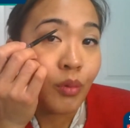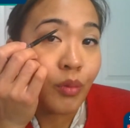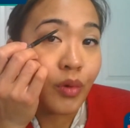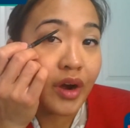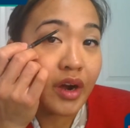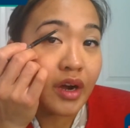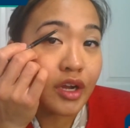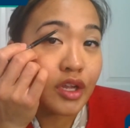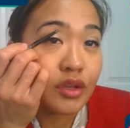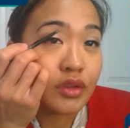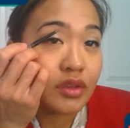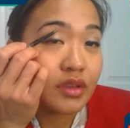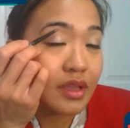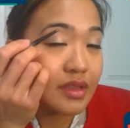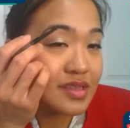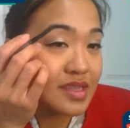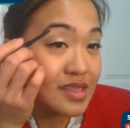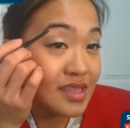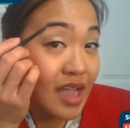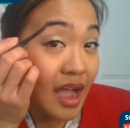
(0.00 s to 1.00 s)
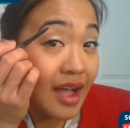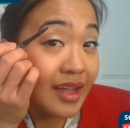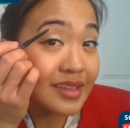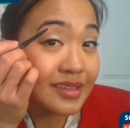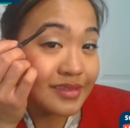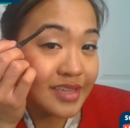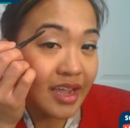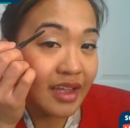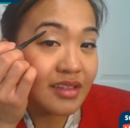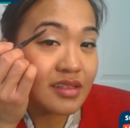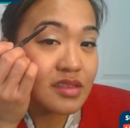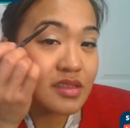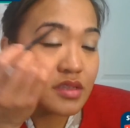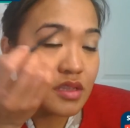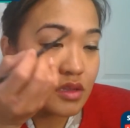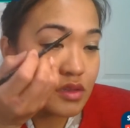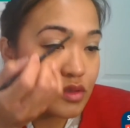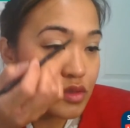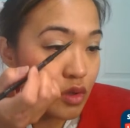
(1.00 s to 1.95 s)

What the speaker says: where it's not dense.